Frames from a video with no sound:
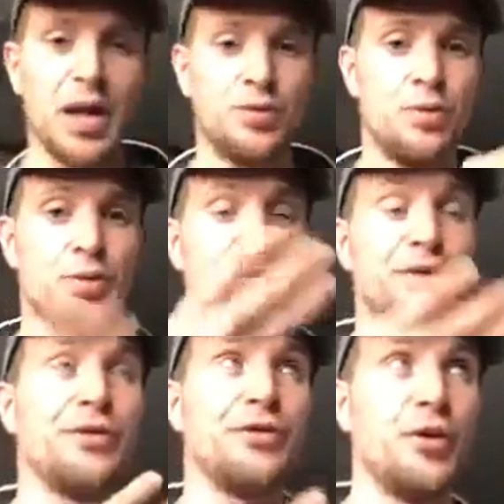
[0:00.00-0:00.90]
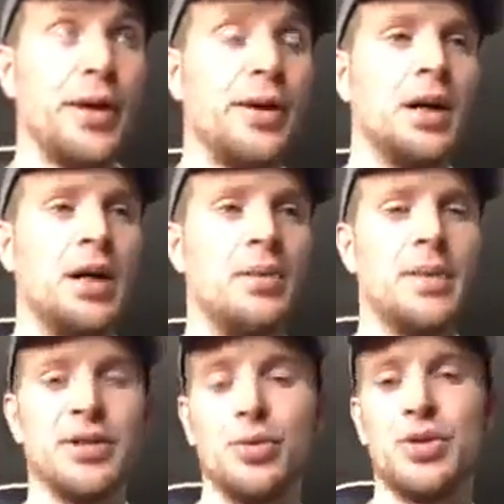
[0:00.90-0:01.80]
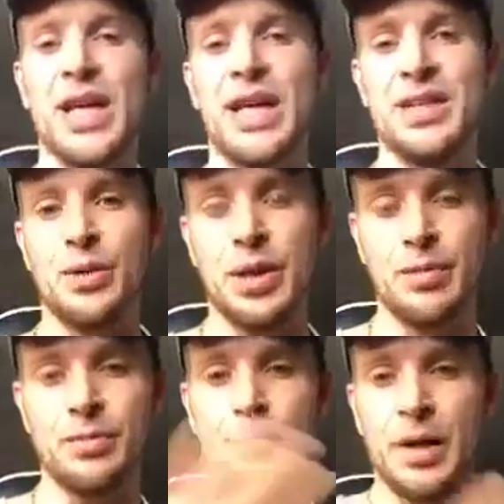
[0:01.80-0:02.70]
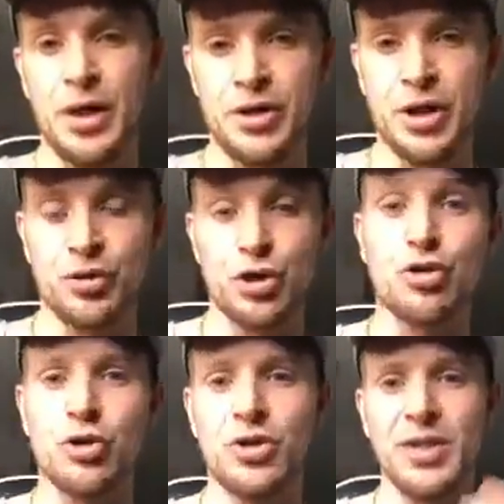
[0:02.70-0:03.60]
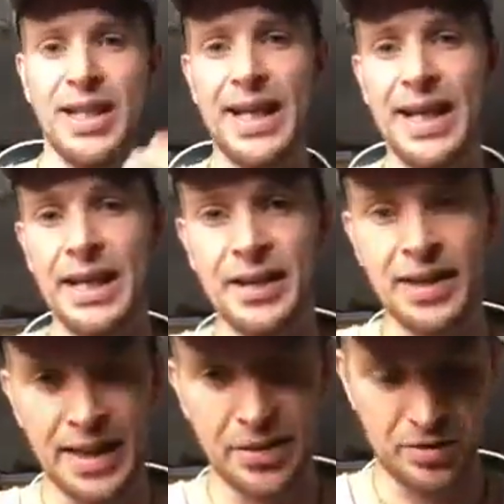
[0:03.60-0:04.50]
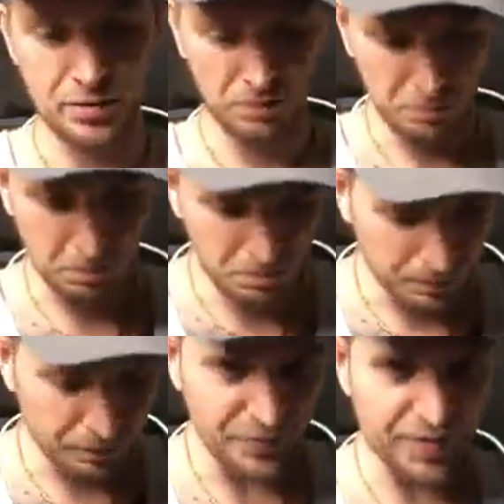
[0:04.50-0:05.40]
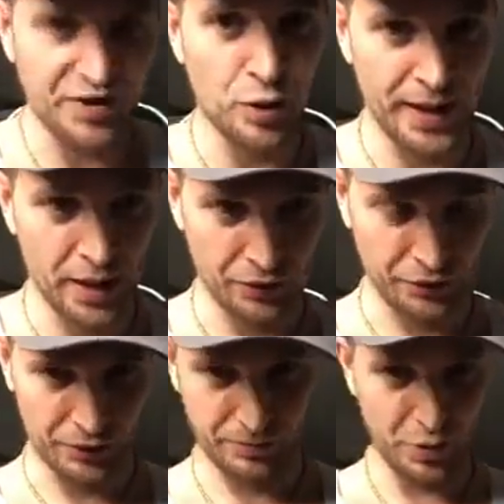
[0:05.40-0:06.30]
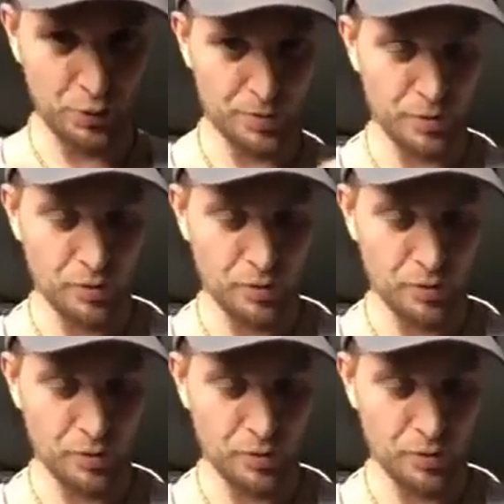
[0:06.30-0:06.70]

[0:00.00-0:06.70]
as we're moving through it, as we change our biological structure and DNA in the next few eons as we